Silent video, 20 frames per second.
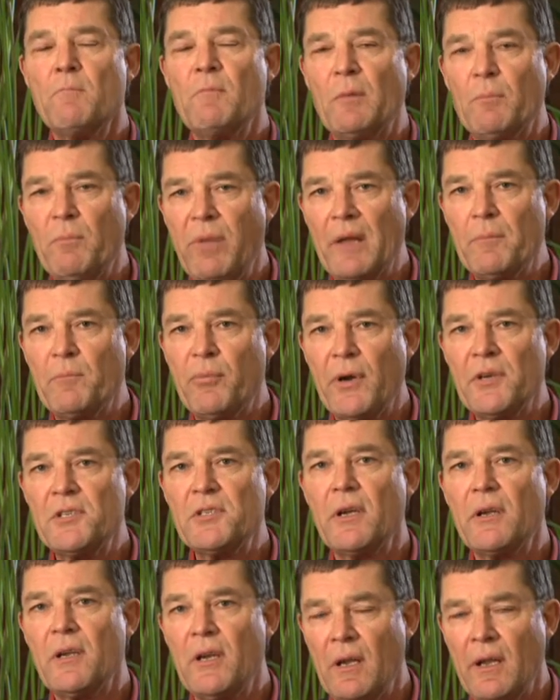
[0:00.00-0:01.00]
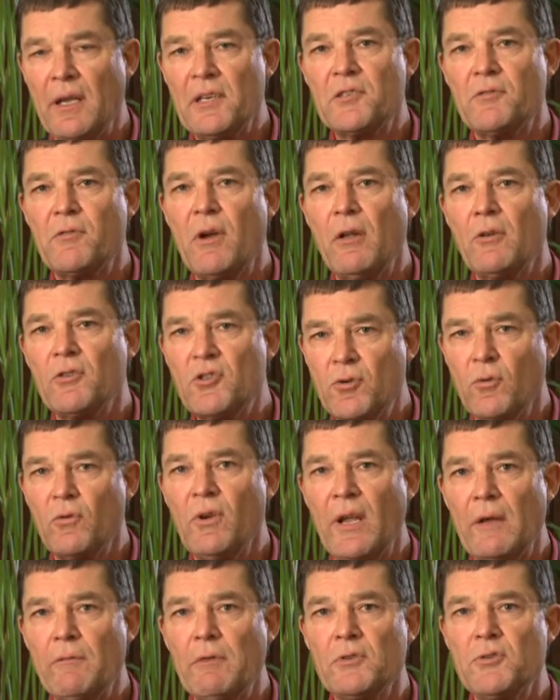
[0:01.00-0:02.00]
My blood pressure, cholesterol,
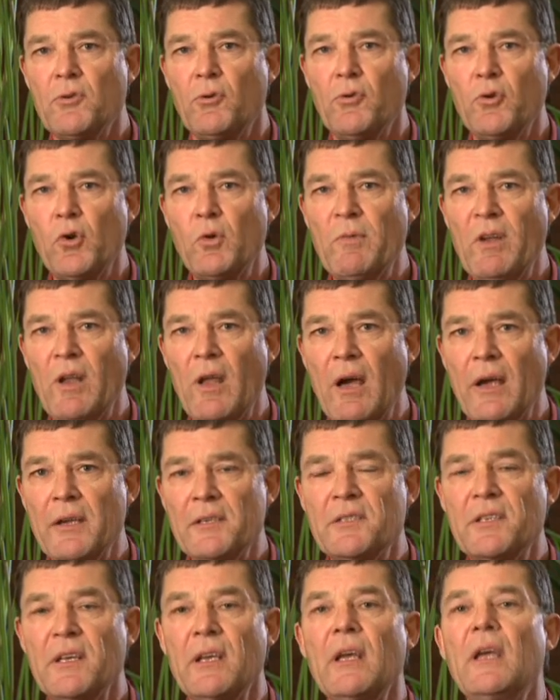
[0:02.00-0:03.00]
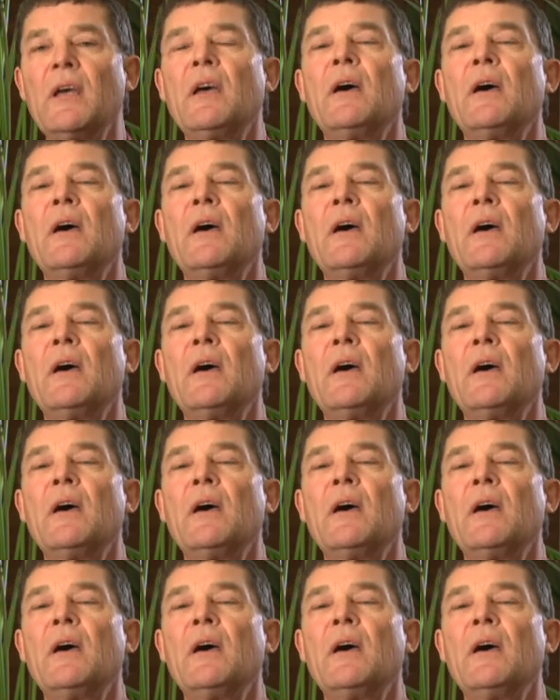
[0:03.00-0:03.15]
sugar levels all normalised.